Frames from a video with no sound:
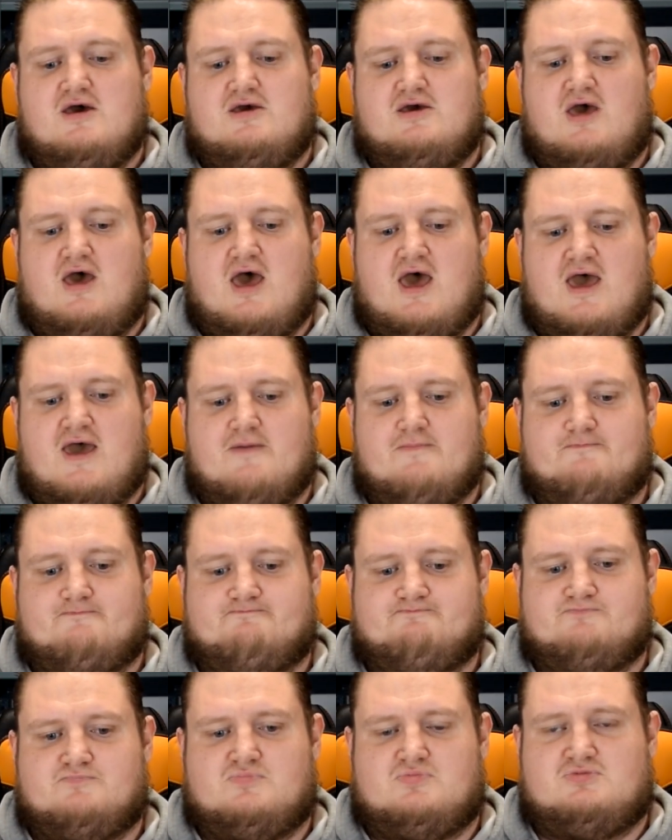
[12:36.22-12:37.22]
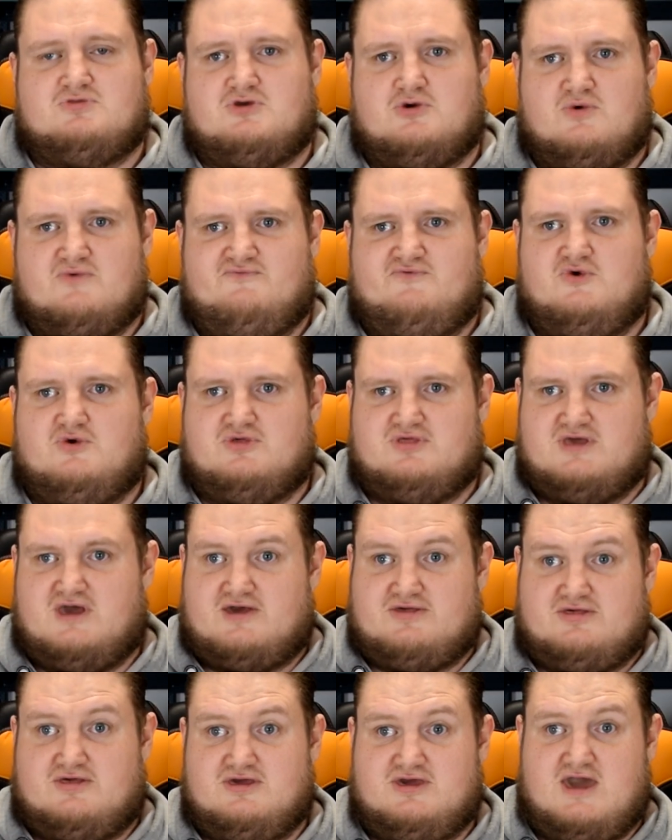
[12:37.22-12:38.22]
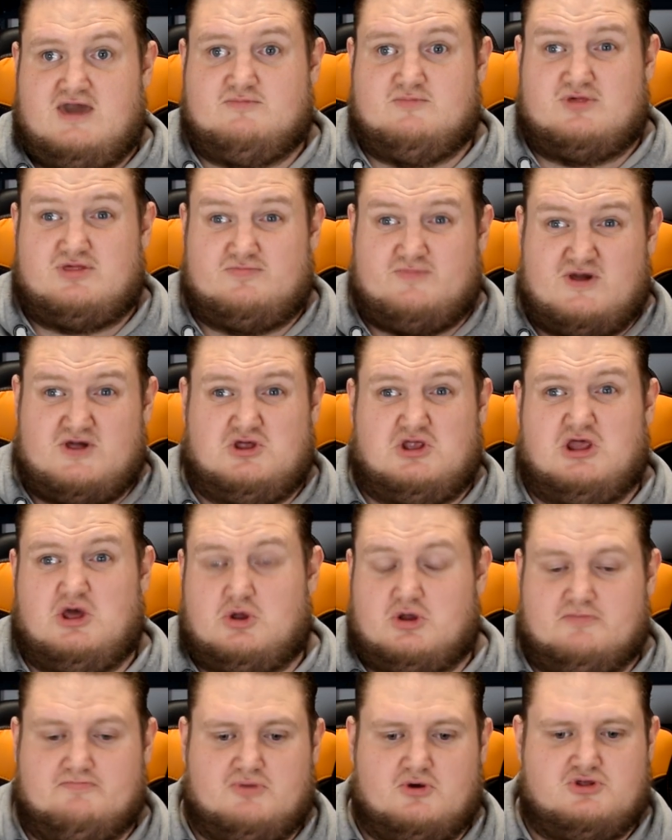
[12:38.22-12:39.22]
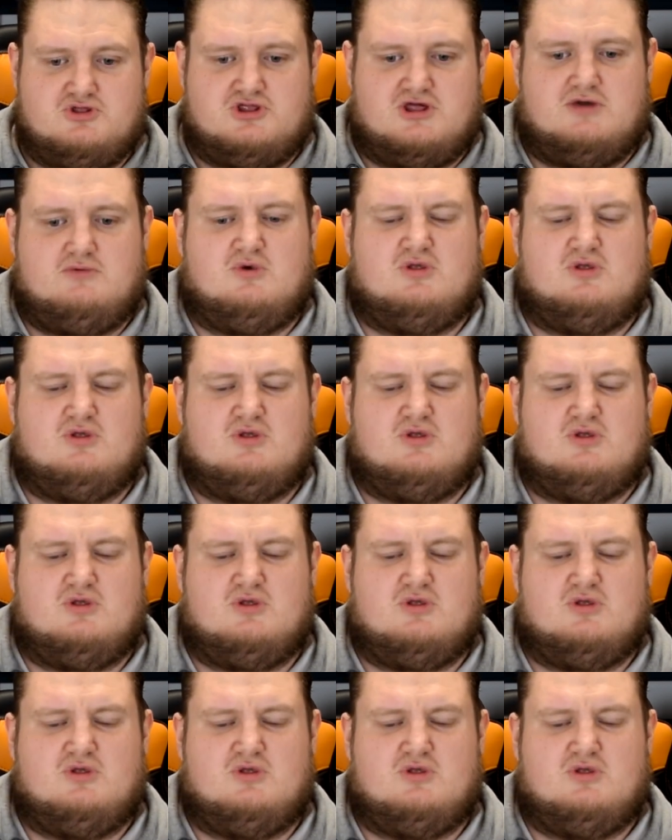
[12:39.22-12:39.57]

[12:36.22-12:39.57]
to enthusiasts and gamers, especially on a budget.